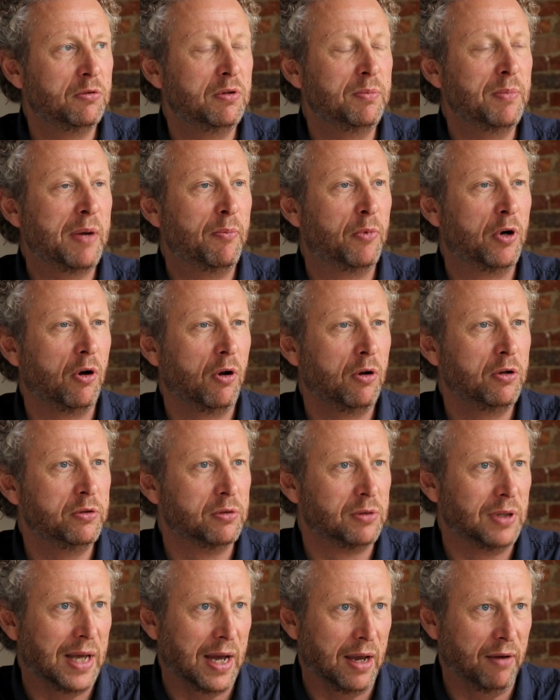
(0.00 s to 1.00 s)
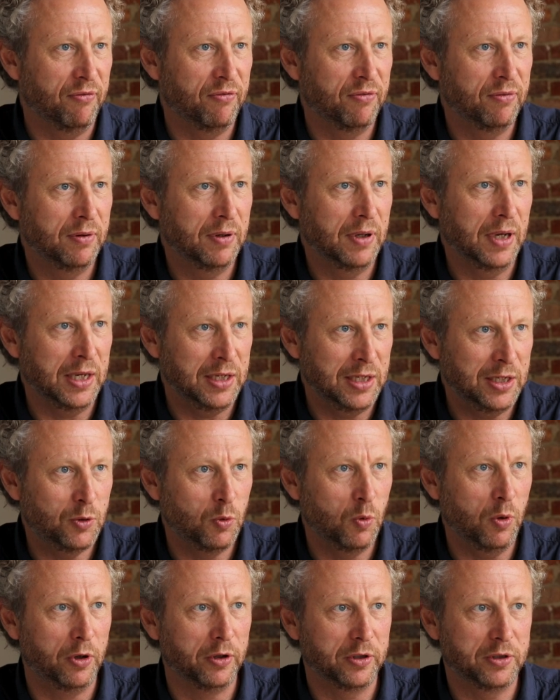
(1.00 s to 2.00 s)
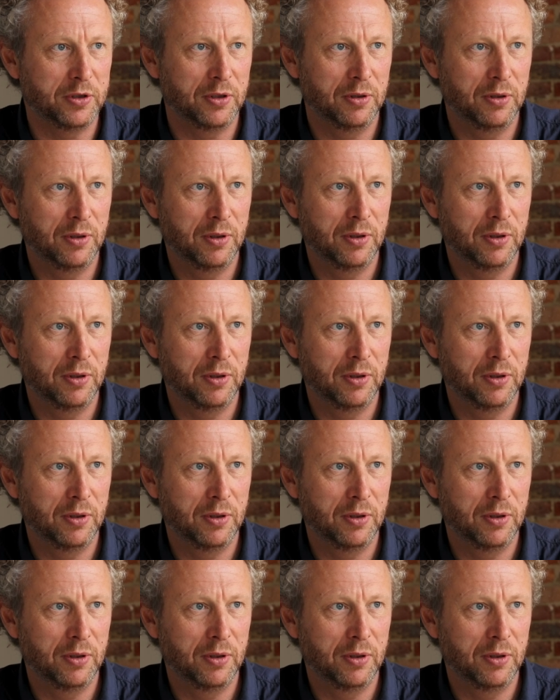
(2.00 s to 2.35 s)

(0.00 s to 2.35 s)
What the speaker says: remember all your life. And it worked.